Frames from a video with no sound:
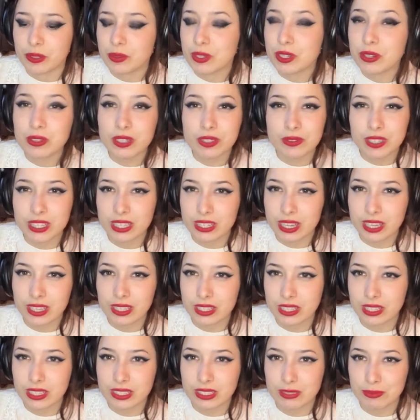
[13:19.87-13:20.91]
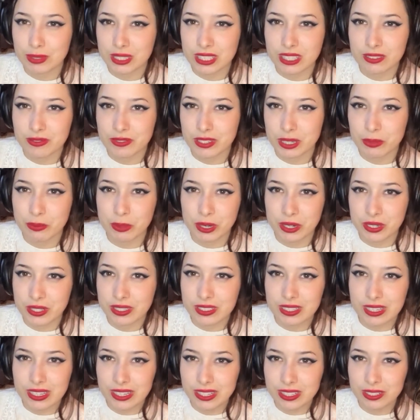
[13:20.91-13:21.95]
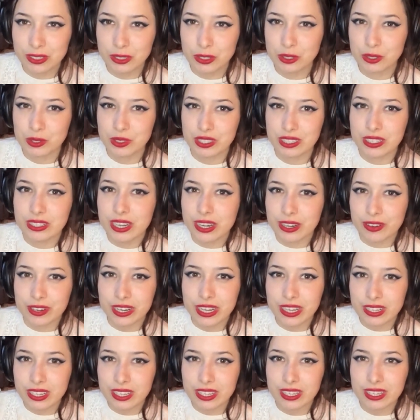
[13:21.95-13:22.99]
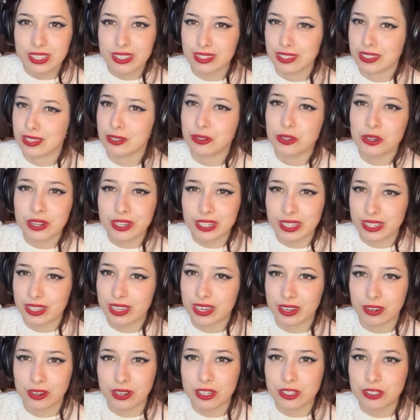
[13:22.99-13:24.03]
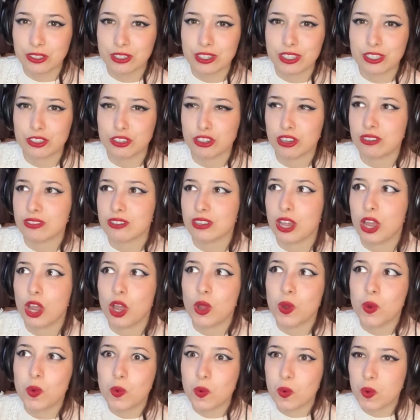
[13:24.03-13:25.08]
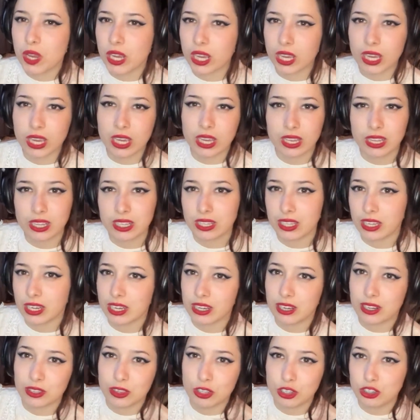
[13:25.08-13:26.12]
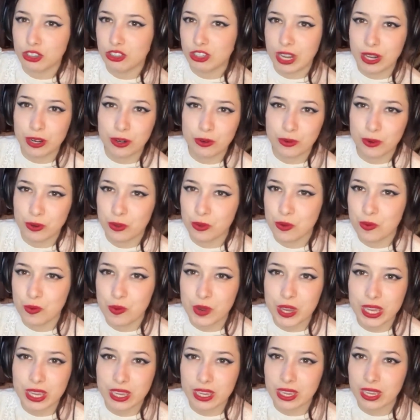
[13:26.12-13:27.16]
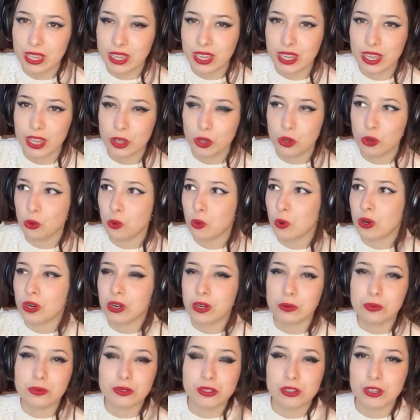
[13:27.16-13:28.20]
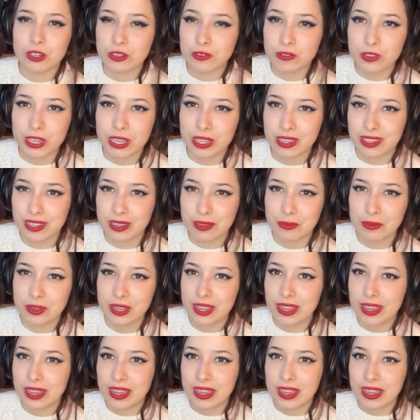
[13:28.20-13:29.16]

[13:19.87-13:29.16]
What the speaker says: We don't even get like a specific person who's narrating it. Like, they're not a character. It's just we, like the general we who were observing them.